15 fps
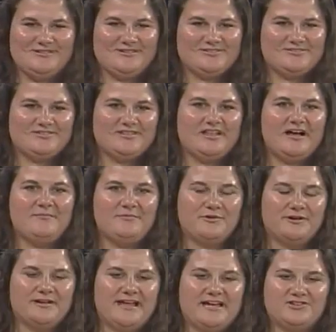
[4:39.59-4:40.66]
there's a lot
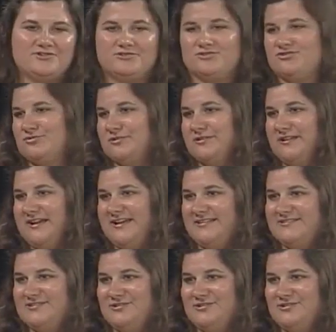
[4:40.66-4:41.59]
more natural shoreline,